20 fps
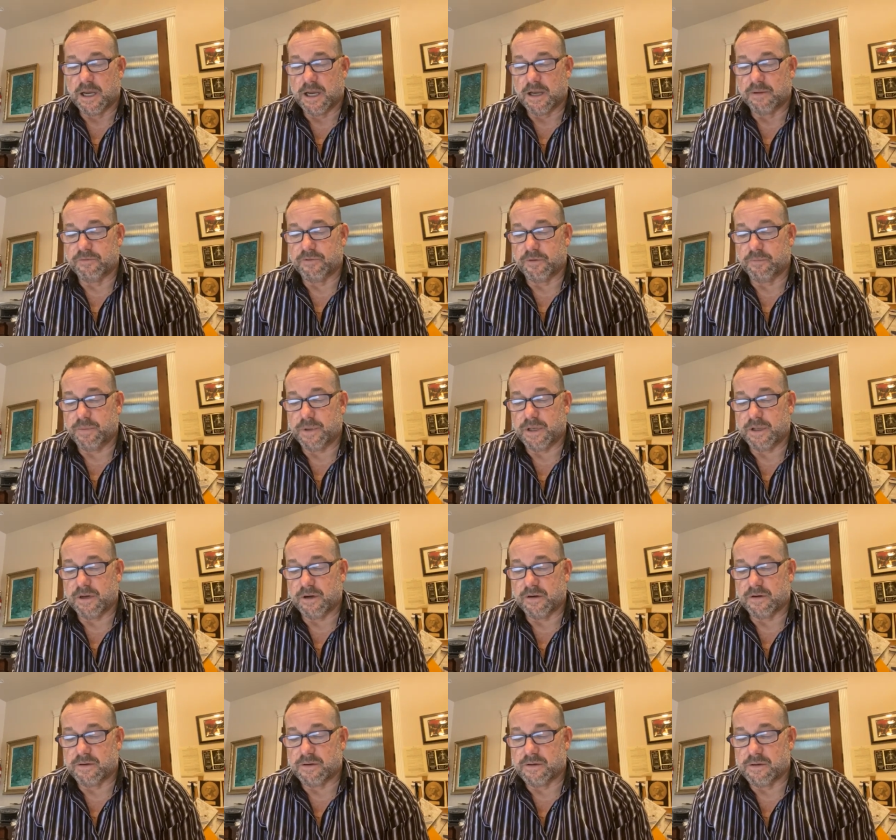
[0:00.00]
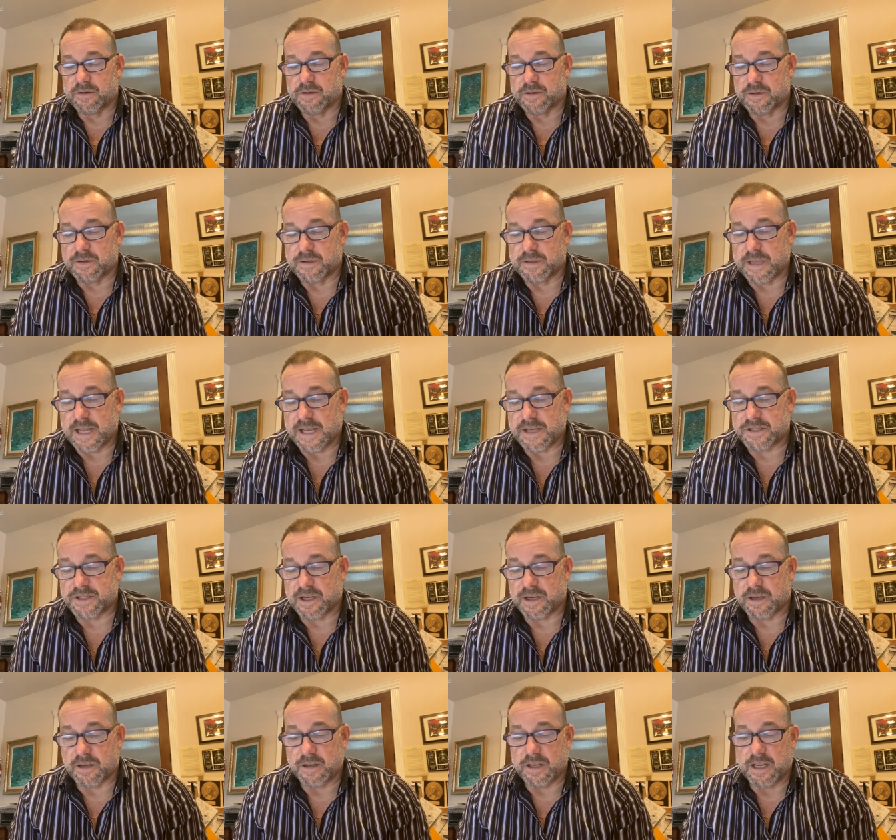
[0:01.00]
um, to Peter
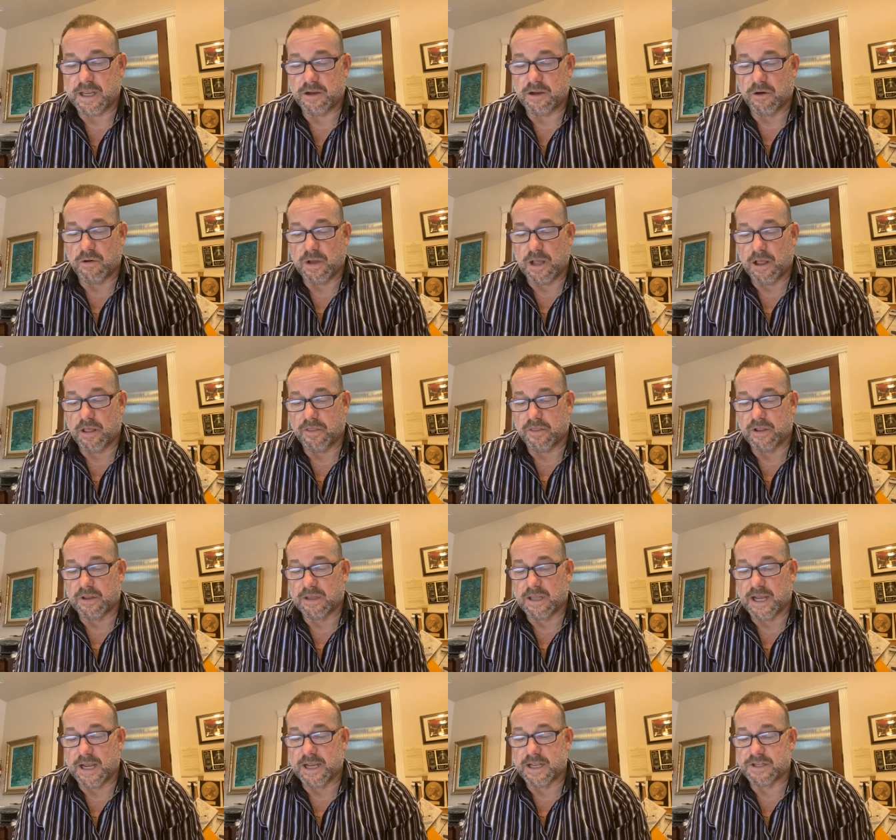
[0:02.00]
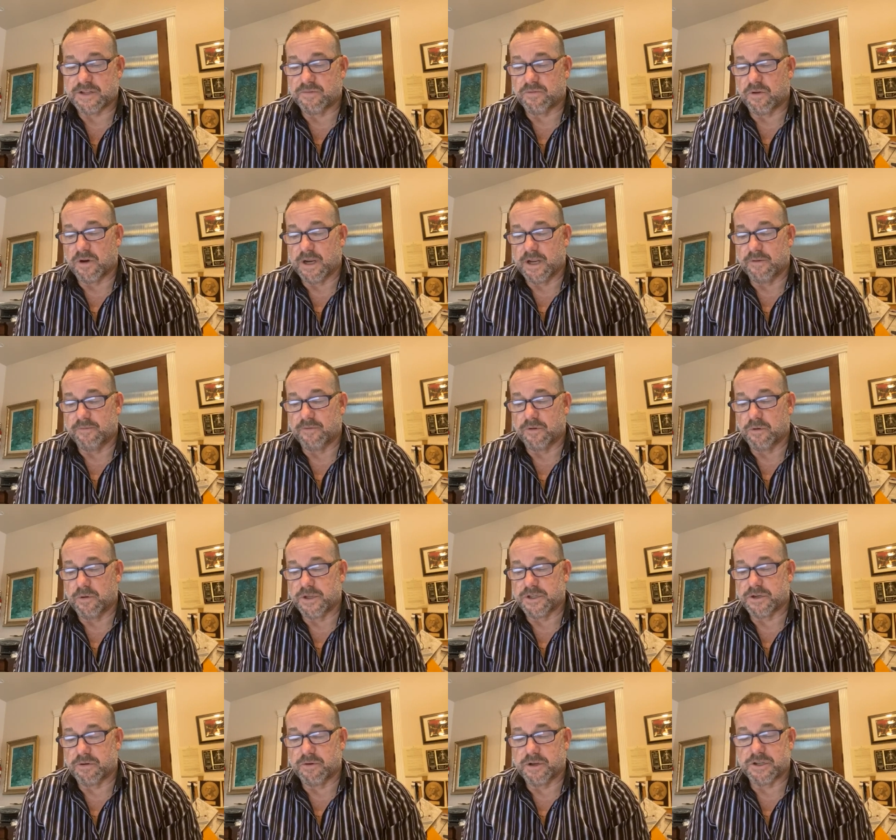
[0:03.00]
Daszak EcoHealth Alliance for
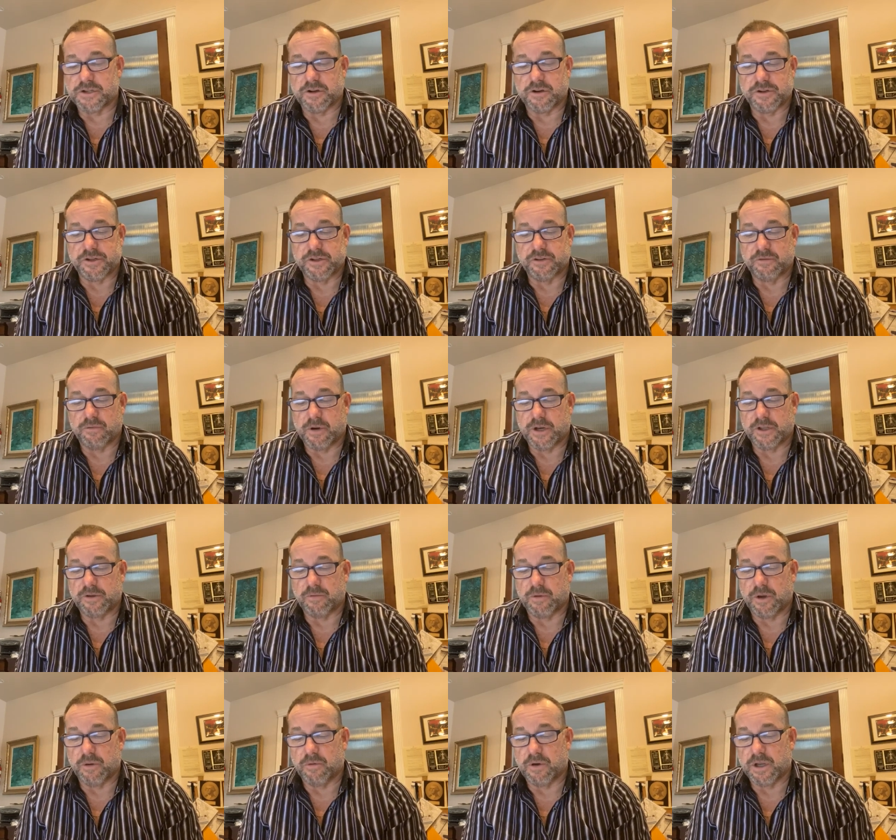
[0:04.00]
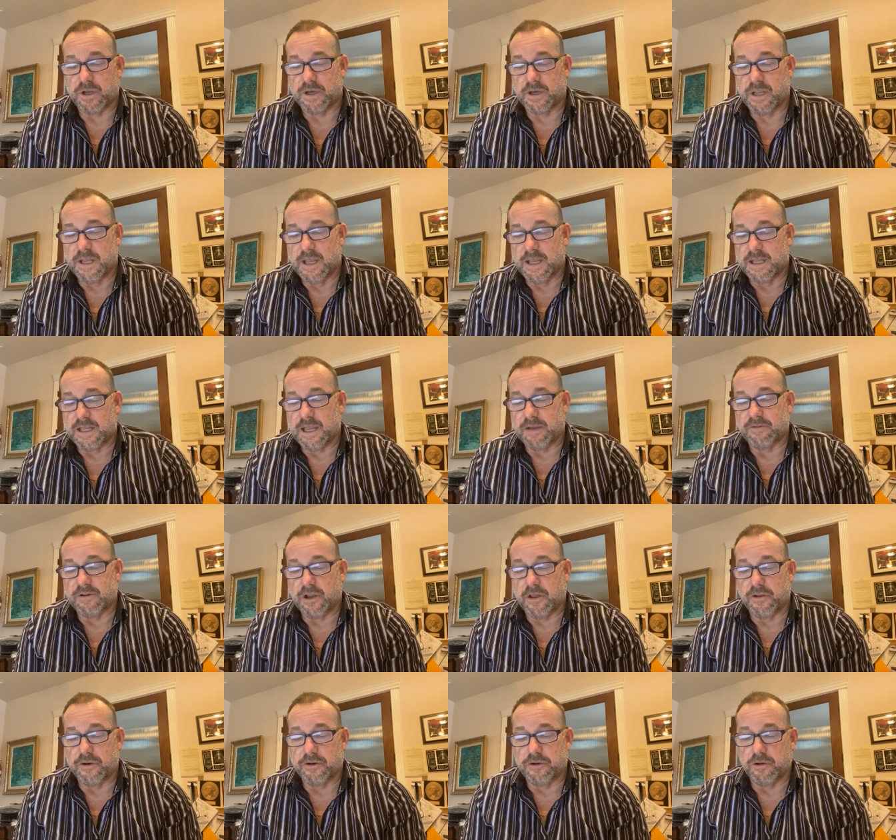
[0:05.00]
influenza research in 2021, gave
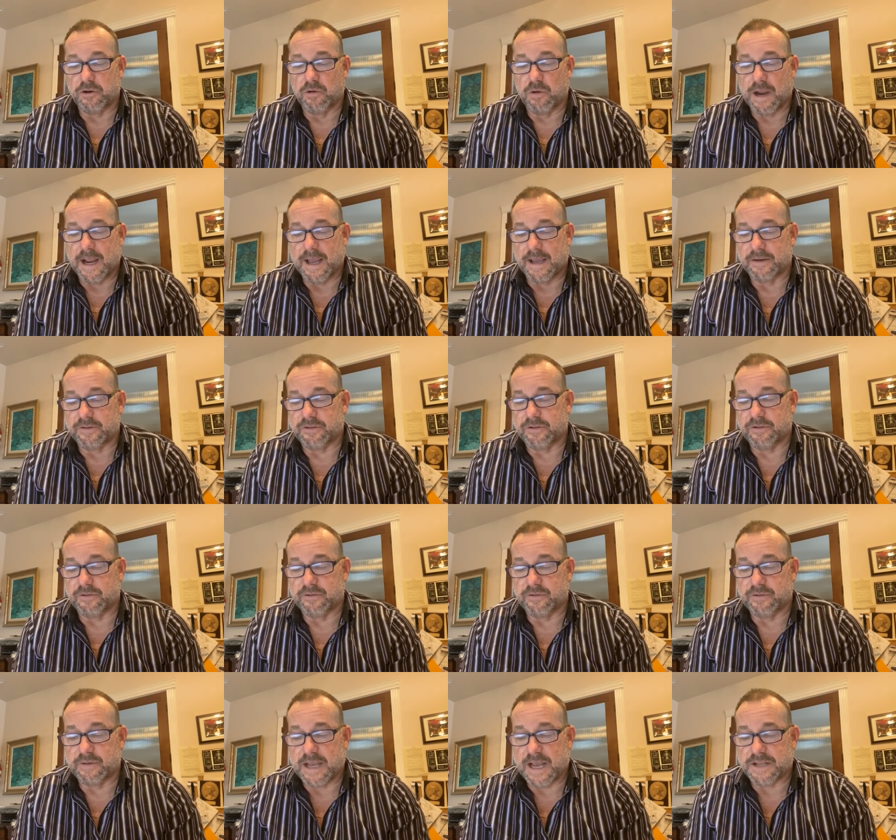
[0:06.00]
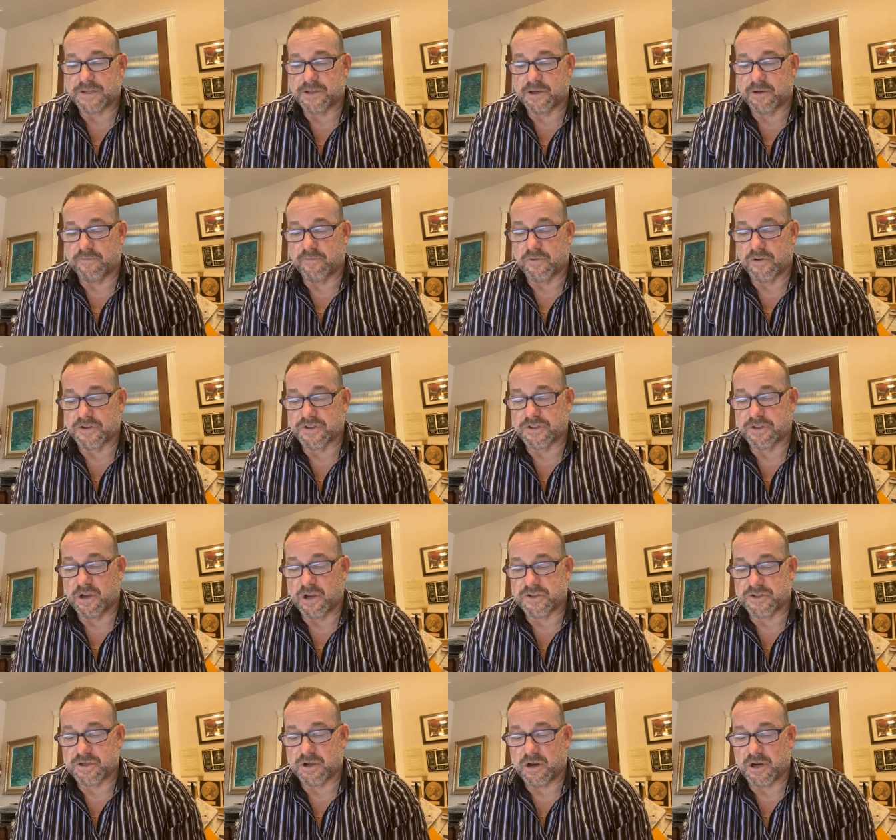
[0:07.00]
another new grant to Daszak for
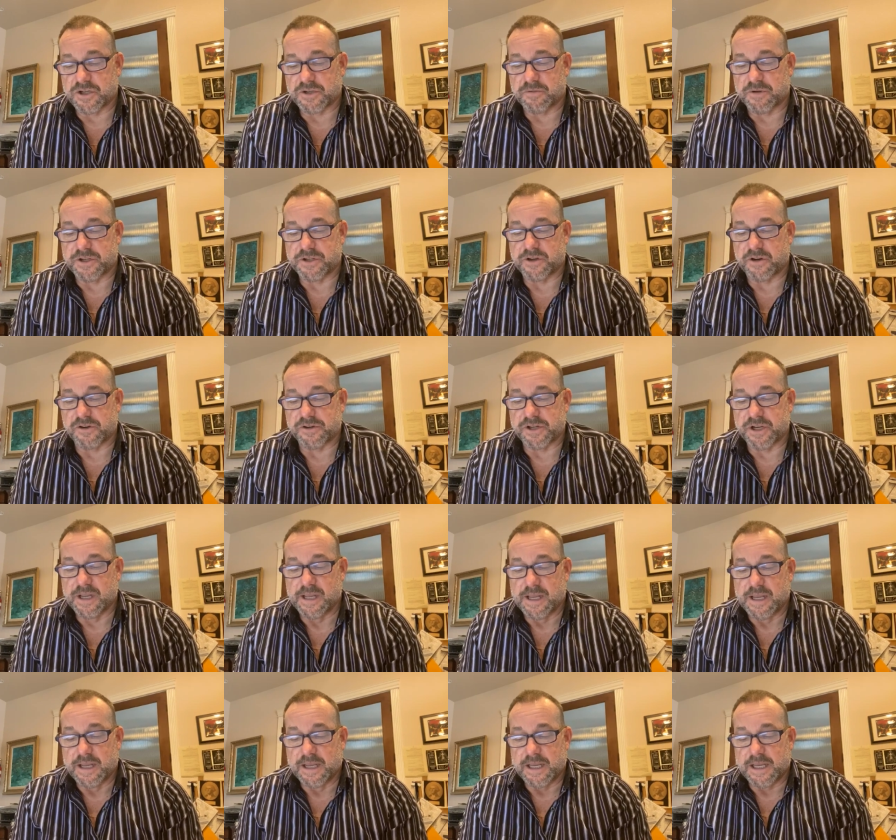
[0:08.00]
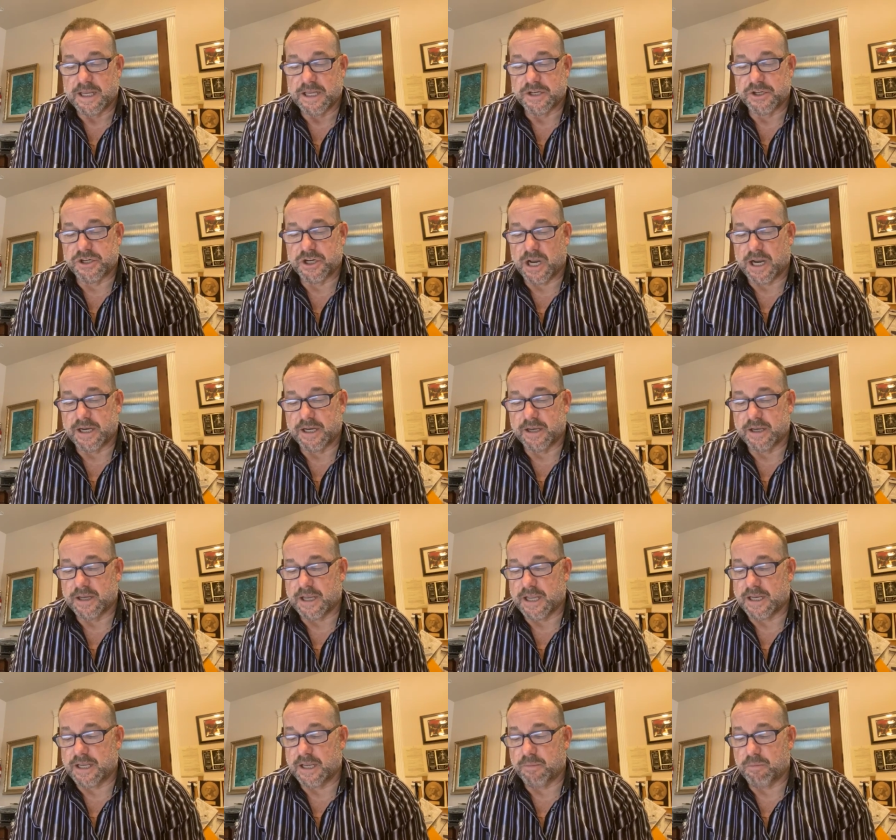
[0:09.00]
SARS research in China,
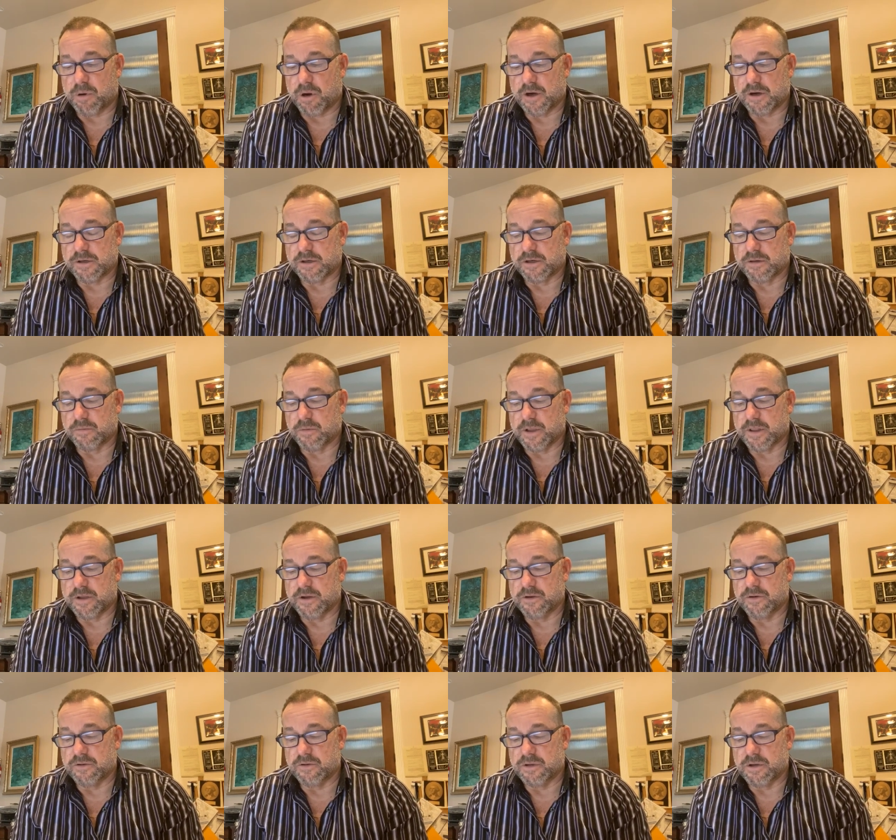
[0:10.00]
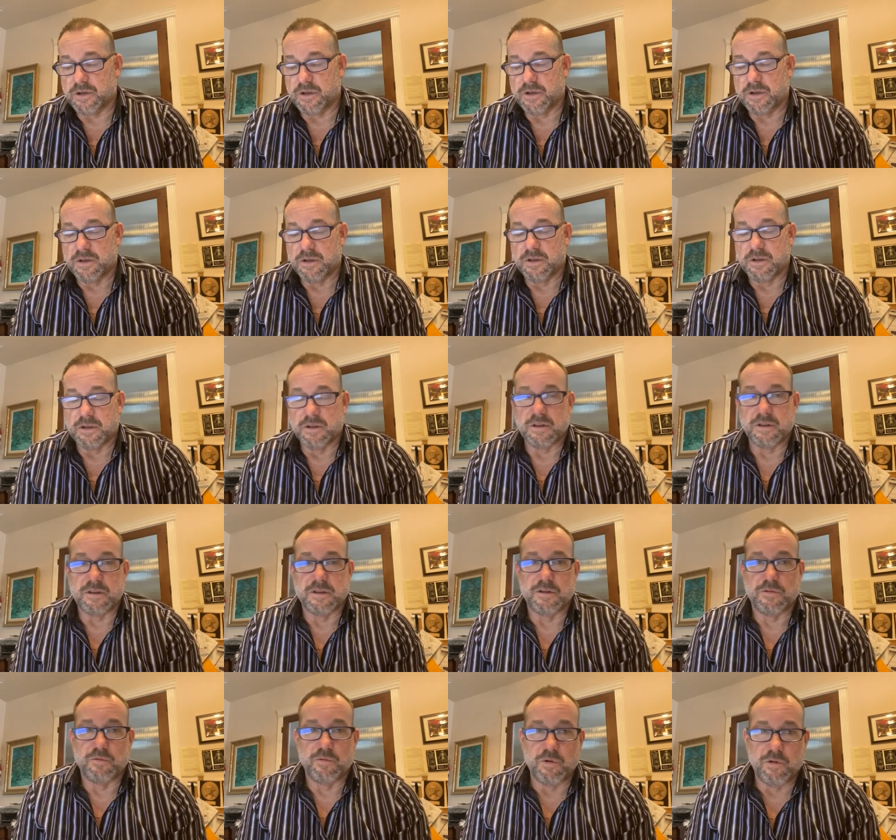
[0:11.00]
and he partnered with who?
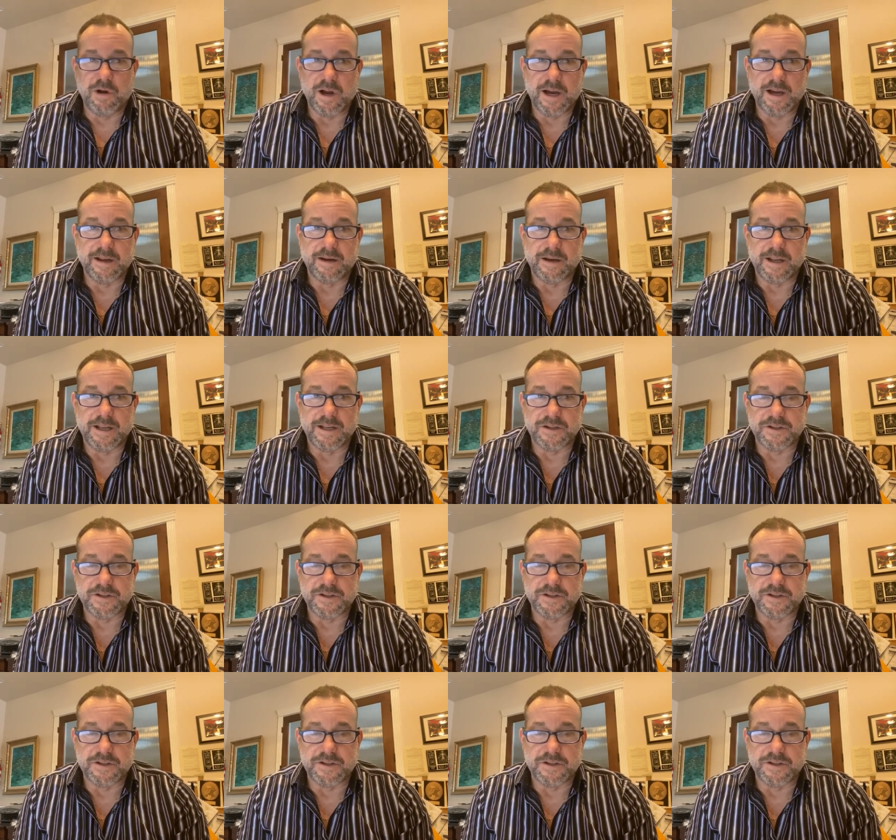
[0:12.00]
The Wuhan